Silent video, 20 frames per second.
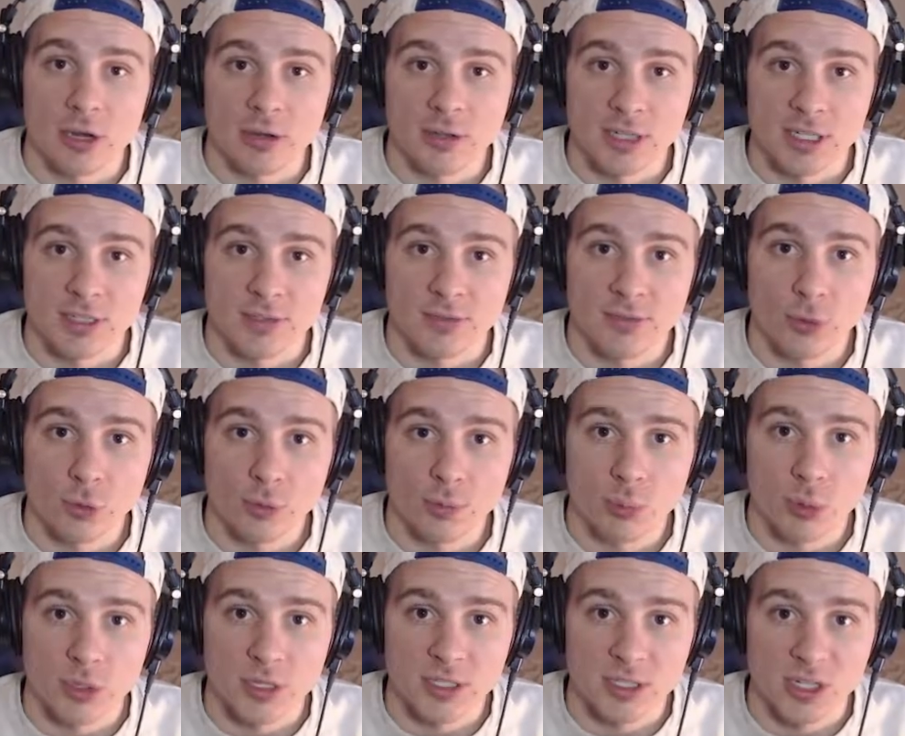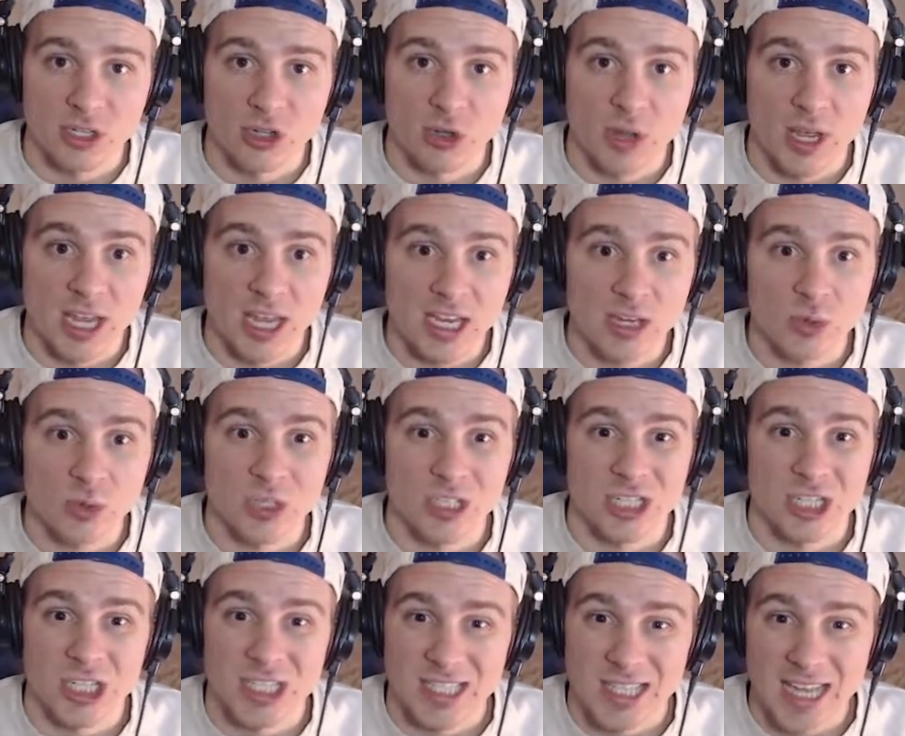is 4.08,
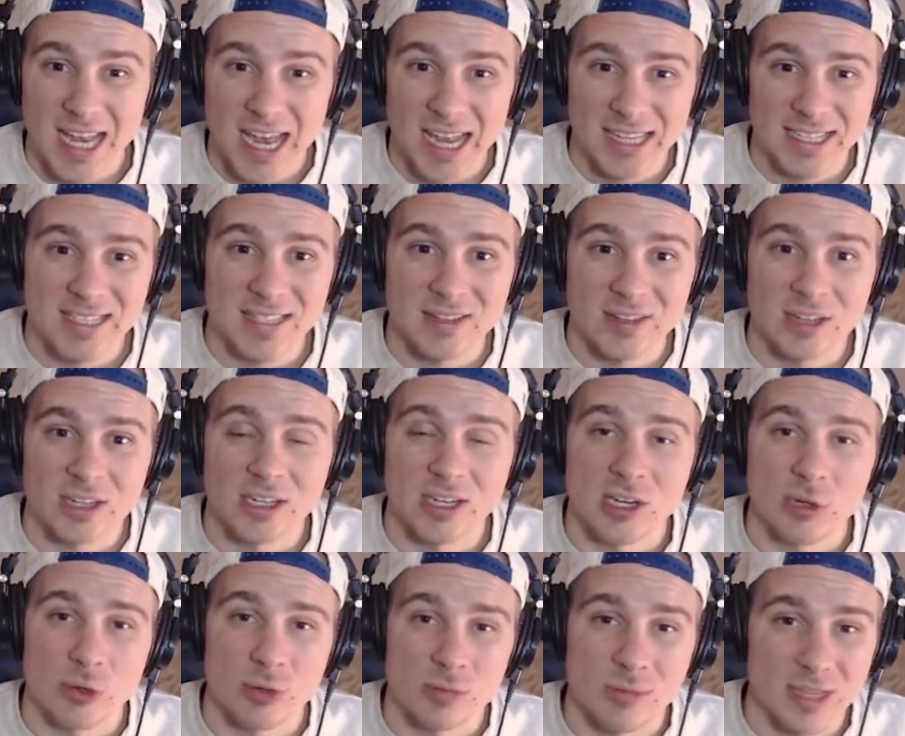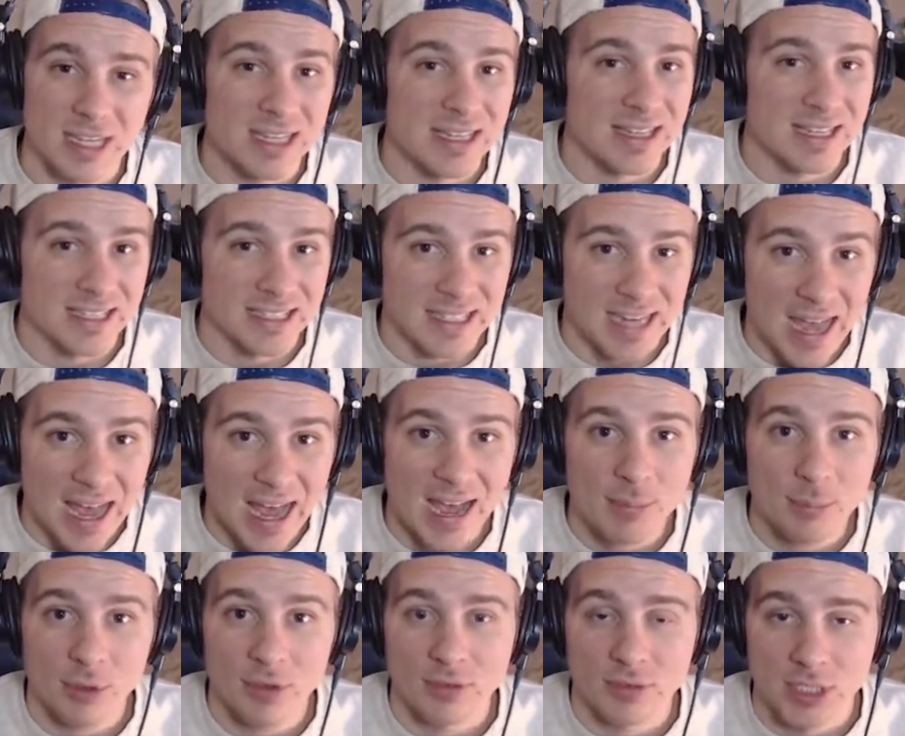which is excellent. It would be the
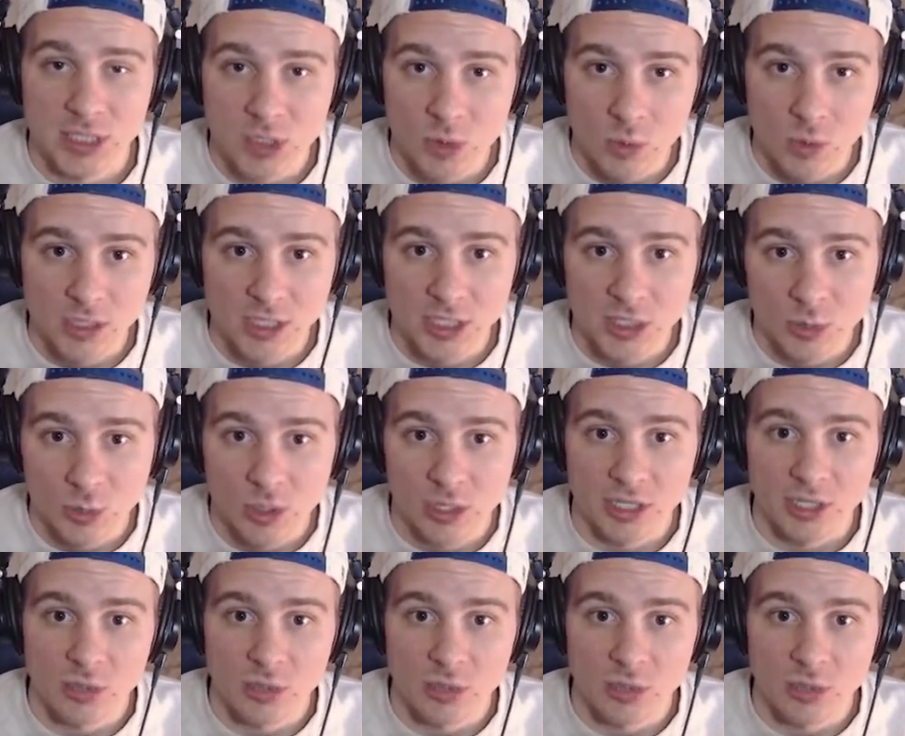top of the 2020